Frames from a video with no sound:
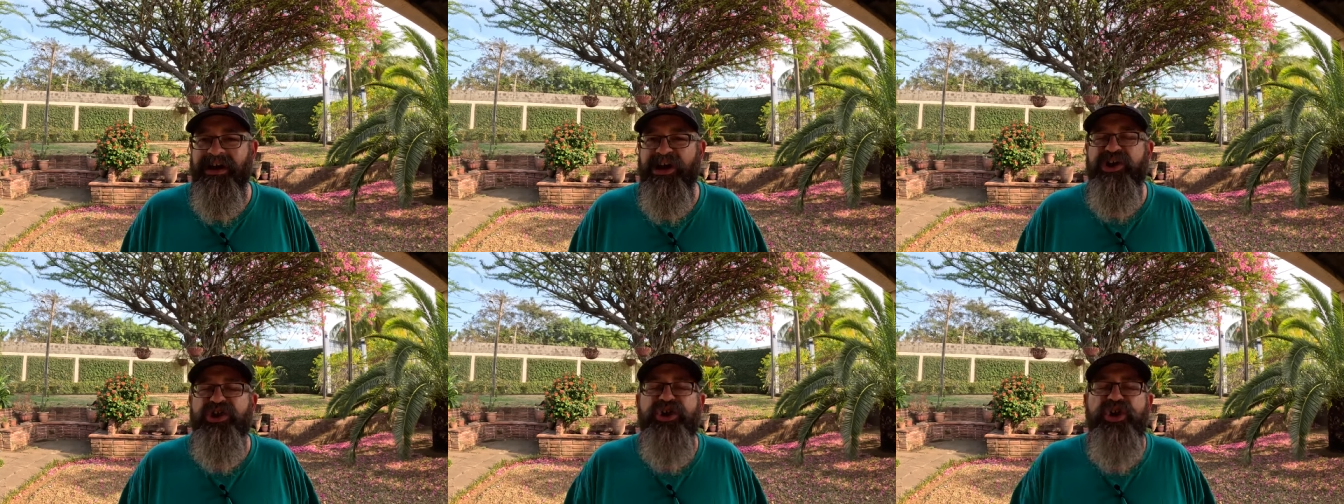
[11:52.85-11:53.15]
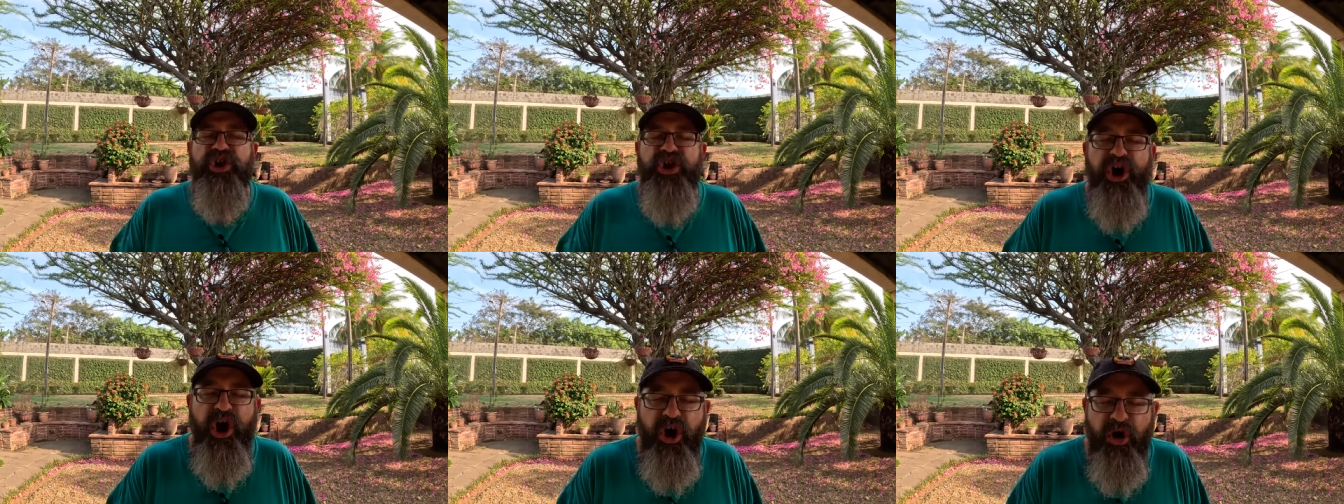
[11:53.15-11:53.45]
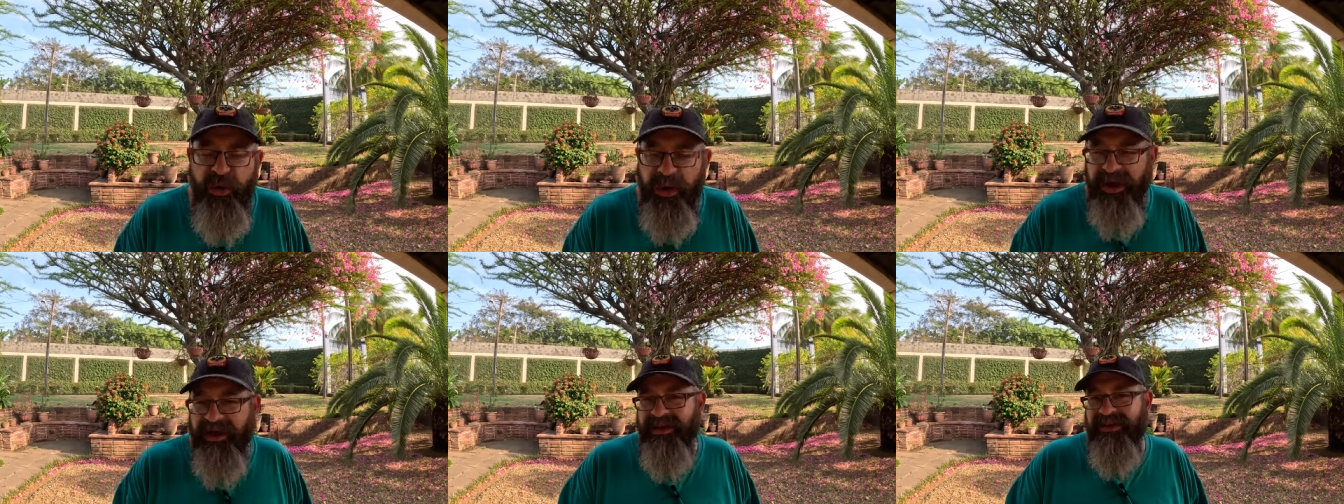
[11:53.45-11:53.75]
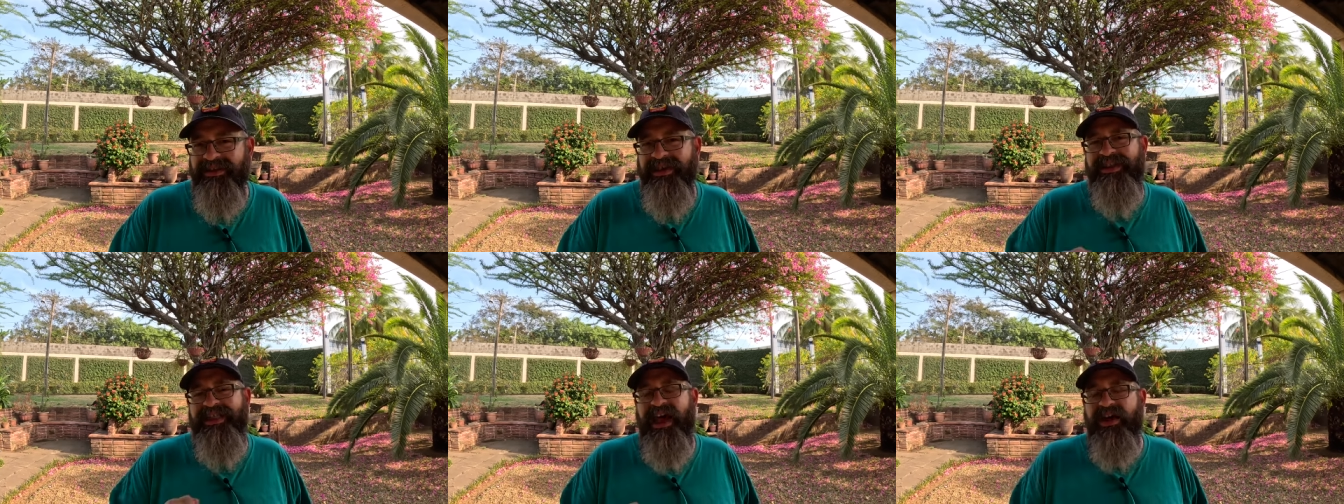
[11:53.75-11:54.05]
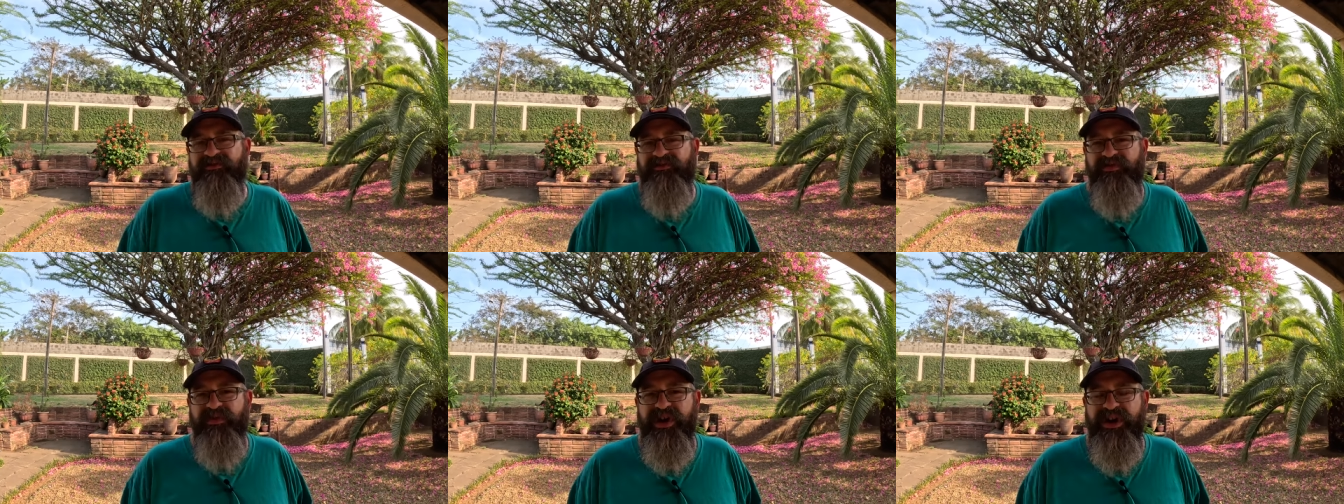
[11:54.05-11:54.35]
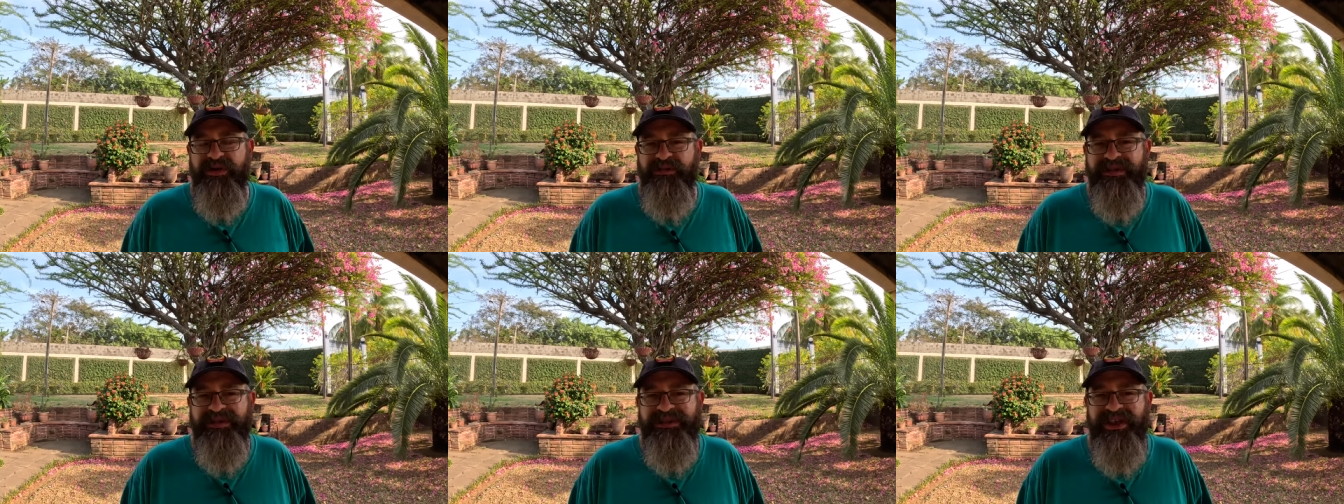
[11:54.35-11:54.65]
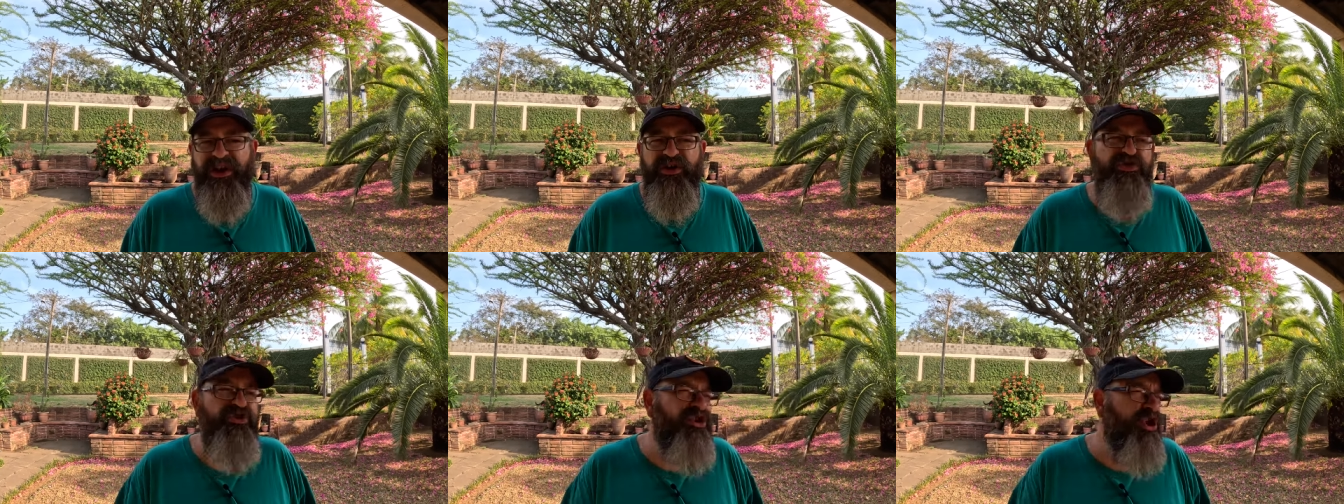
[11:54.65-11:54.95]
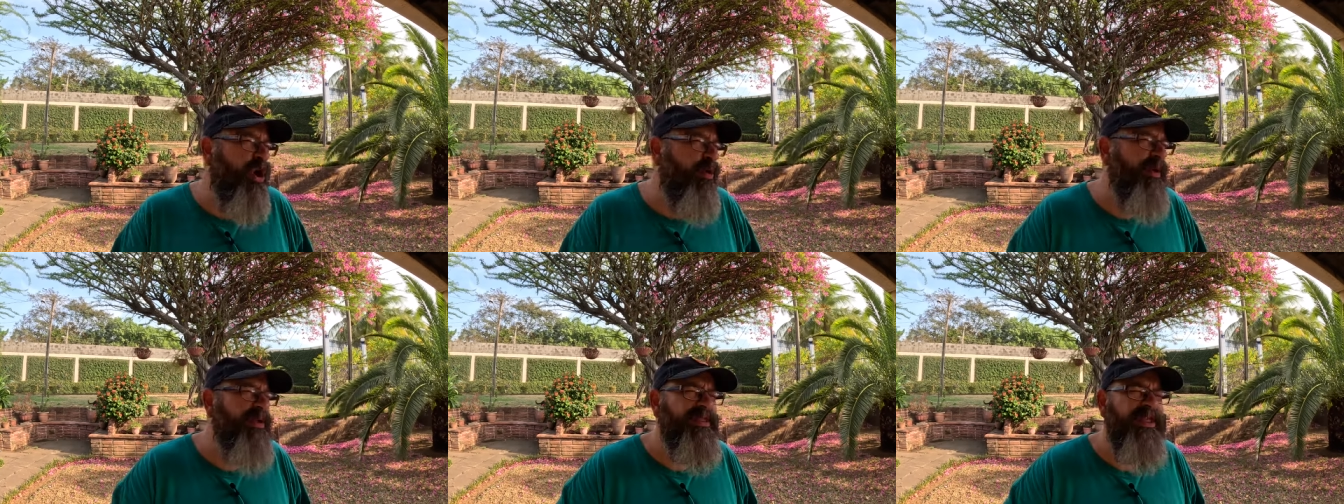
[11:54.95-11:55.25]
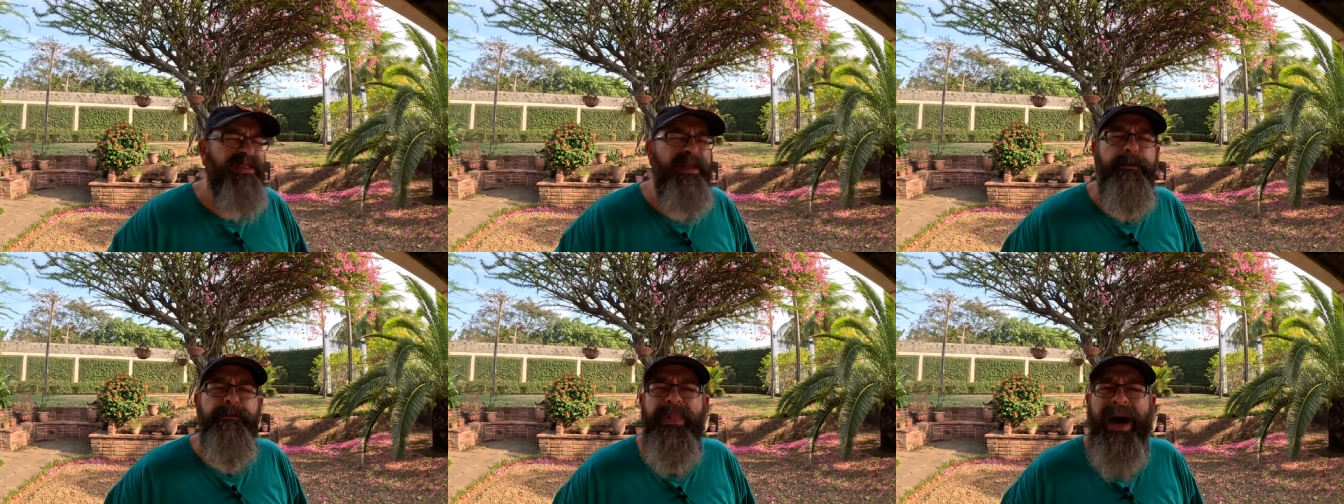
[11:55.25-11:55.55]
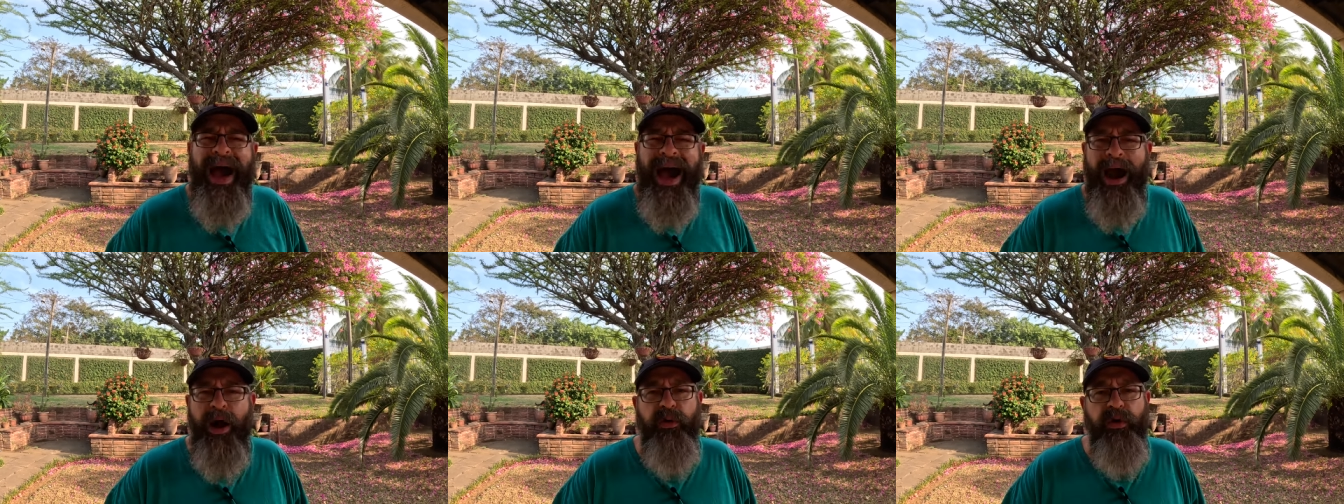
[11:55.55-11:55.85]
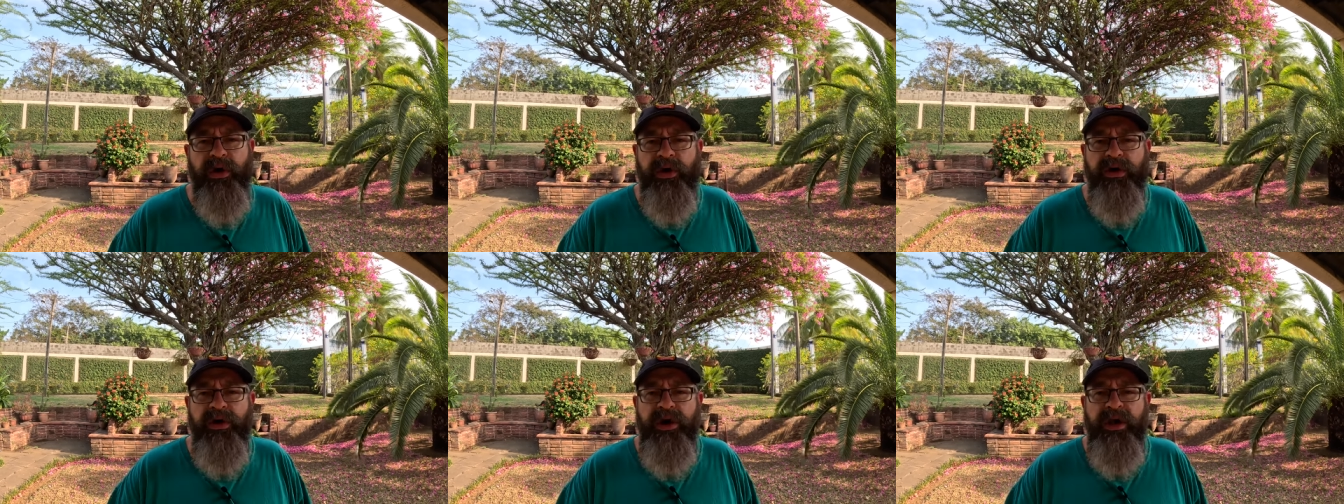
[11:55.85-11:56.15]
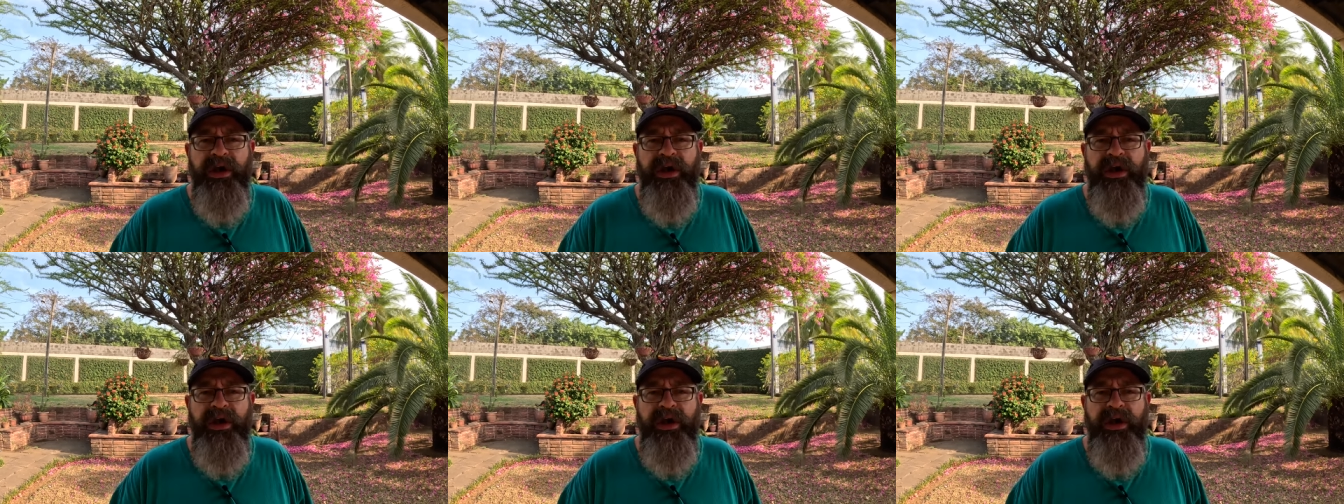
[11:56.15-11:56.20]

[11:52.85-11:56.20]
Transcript: knowing that that freedom is there, knowing that the power